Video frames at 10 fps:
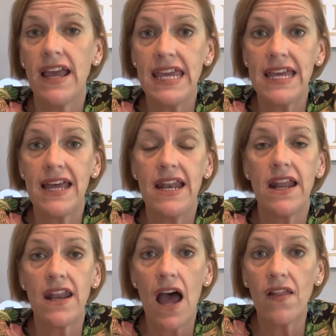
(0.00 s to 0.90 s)
Again,
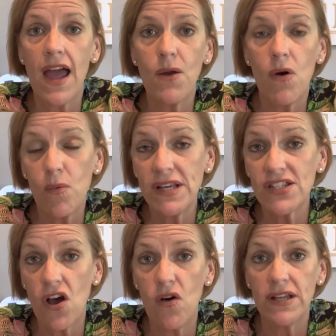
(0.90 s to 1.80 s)
not like what we
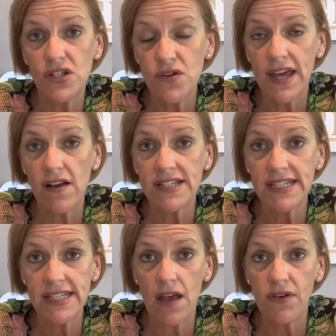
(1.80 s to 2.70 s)
saw in
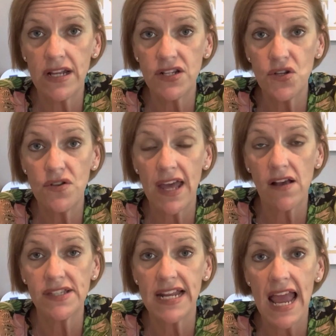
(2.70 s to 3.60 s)
2007 and
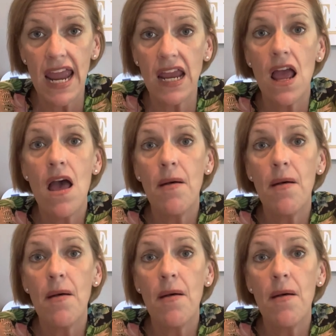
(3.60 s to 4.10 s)
2008,